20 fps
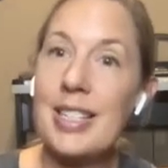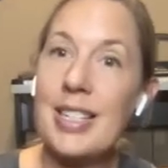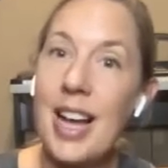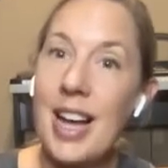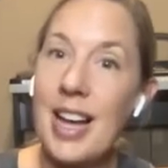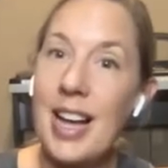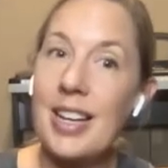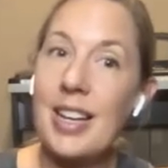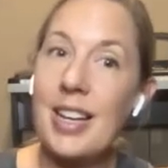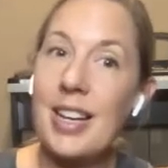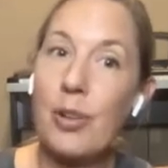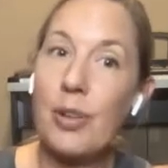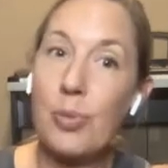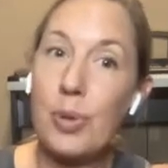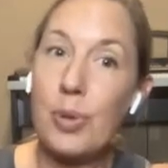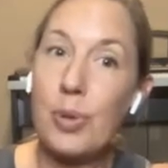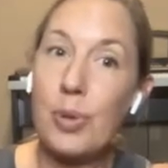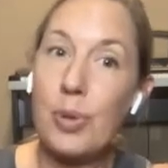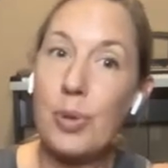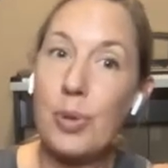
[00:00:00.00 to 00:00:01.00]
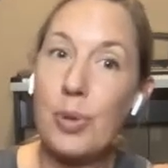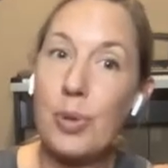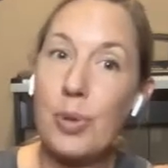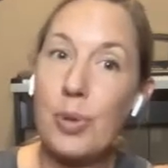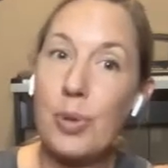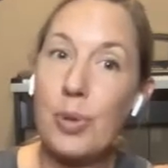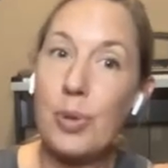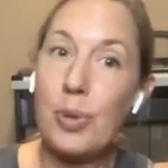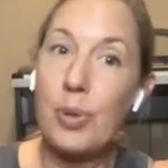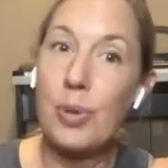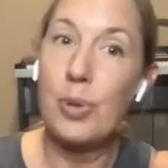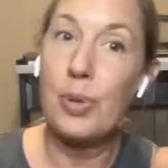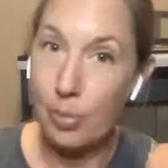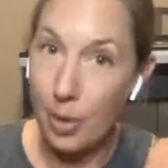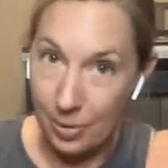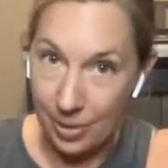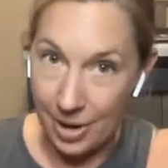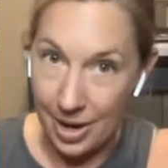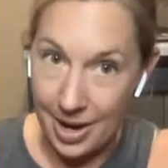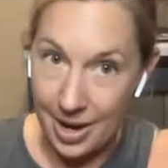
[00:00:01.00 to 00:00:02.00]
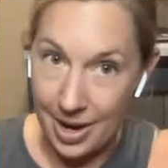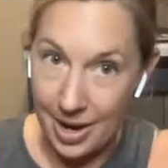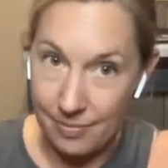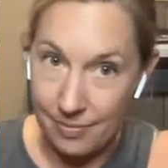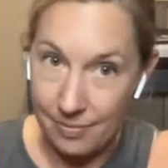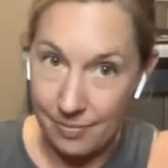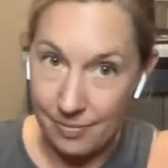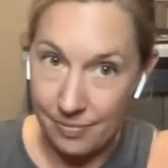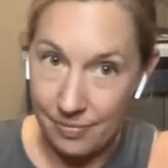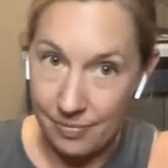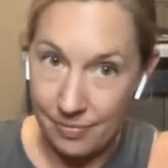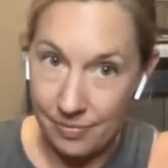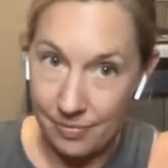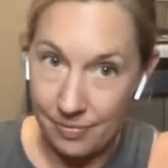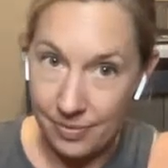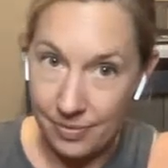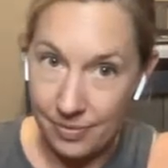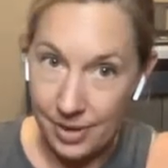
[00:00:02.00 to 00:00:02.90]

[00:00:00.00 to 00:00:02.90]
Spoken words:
but it's not a recovery program.